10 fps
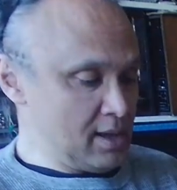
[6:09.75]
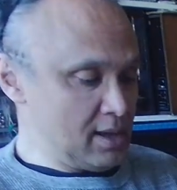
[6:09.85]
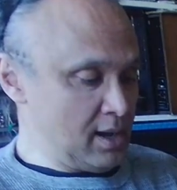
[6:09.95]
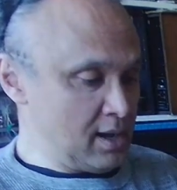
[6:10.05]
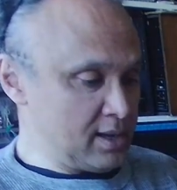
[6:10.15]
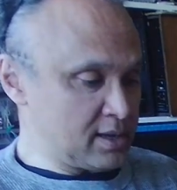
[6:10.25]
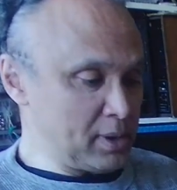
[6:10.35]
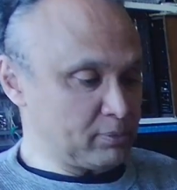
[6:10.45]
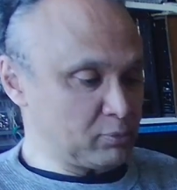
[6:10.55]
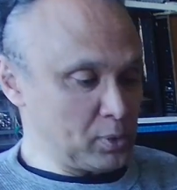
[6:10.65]

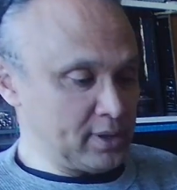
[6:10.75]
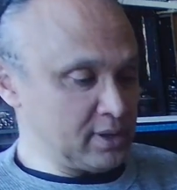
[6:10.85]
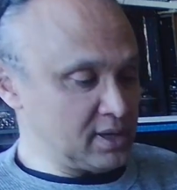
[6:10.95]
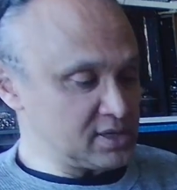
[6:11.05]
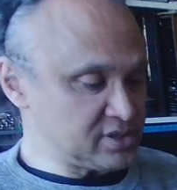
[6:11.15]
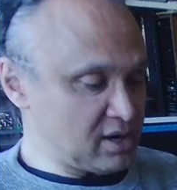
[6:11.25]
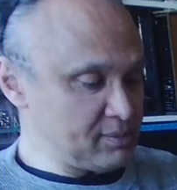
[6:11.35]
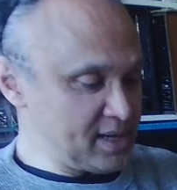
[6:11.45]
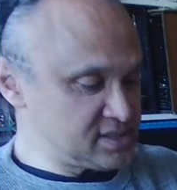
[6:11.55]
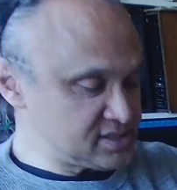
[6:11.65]
Equipped with a
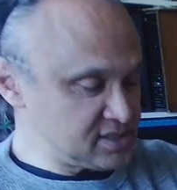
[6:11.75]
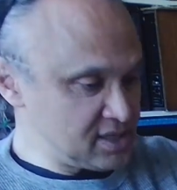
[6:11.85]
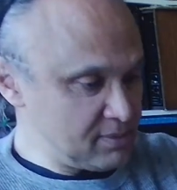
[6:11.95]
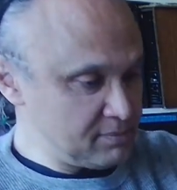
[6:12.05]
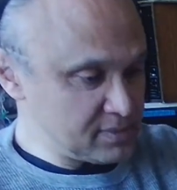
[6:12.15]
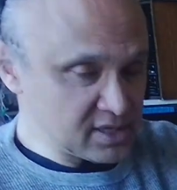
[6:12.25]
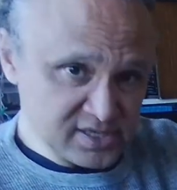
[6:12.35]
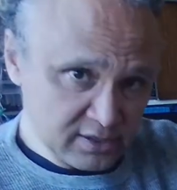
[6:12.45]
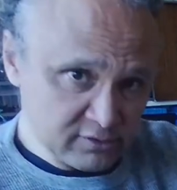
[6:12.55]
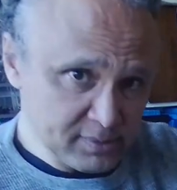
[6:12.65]
Starbase
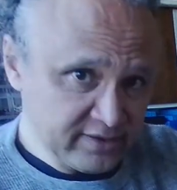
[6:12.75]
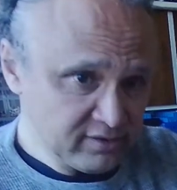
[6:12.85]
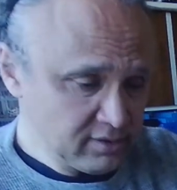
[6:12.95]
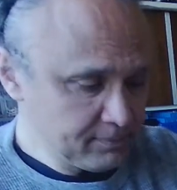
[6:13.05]
accelerometer,